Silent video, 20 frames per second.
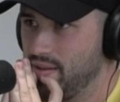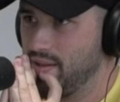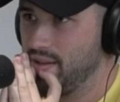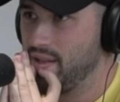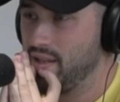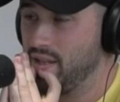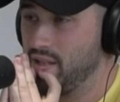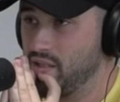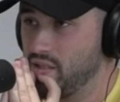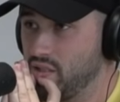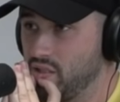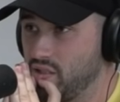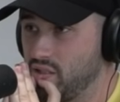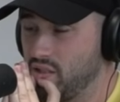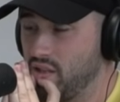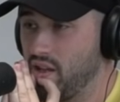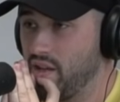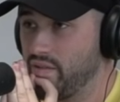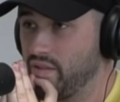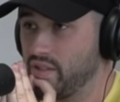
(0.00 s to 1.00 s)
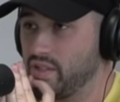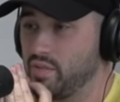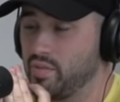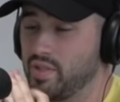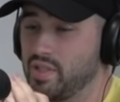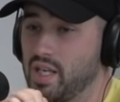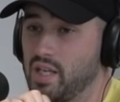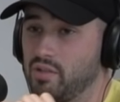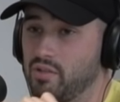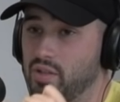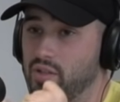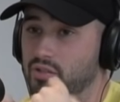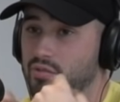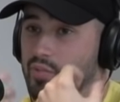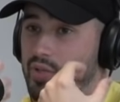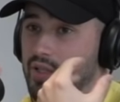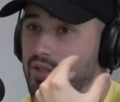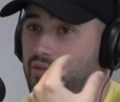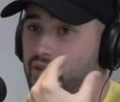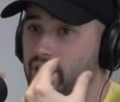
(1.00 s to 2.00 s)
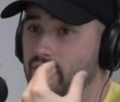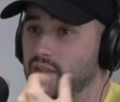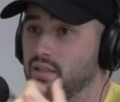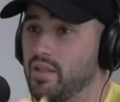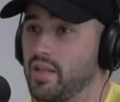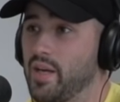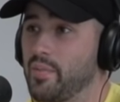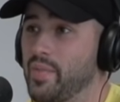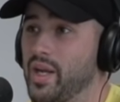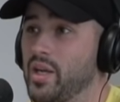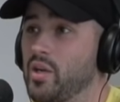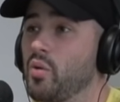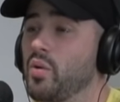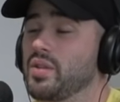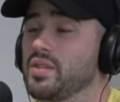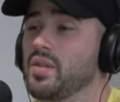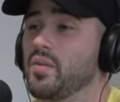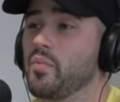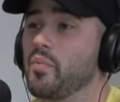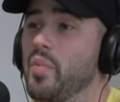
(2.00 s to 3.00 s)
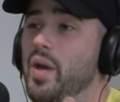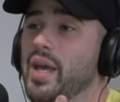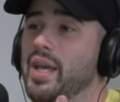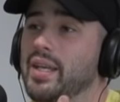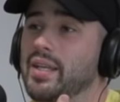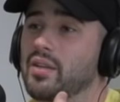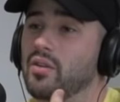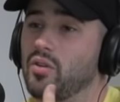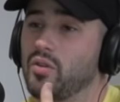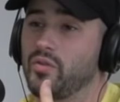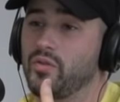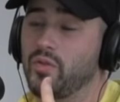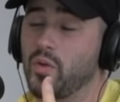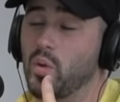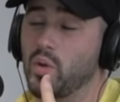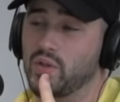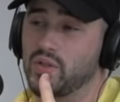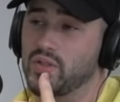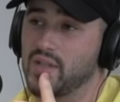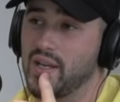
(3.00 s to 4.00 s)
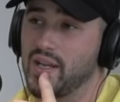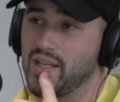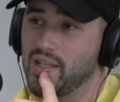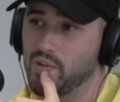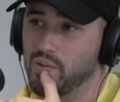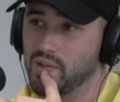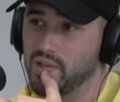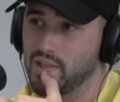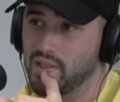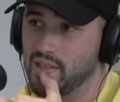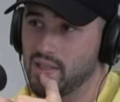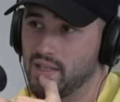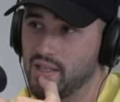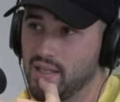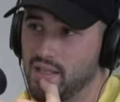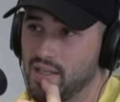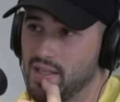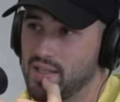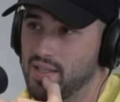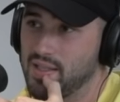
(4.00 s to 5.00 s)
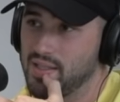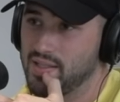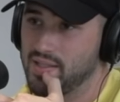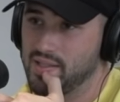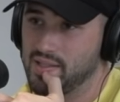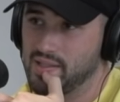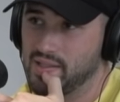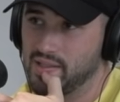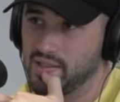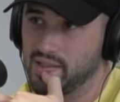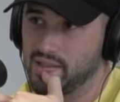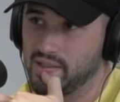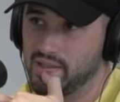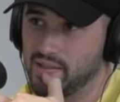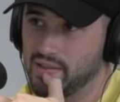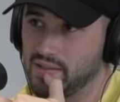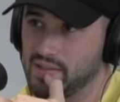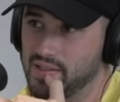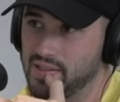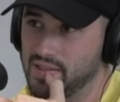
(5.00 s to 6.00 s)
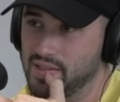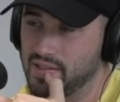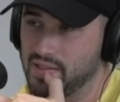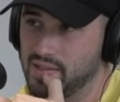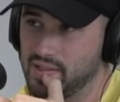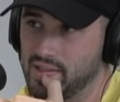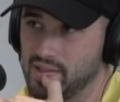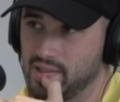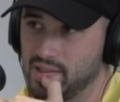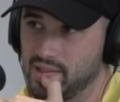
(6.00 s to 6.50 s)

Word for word: And just having some integrity of being like, I'm not going to beg or force anyone to listen.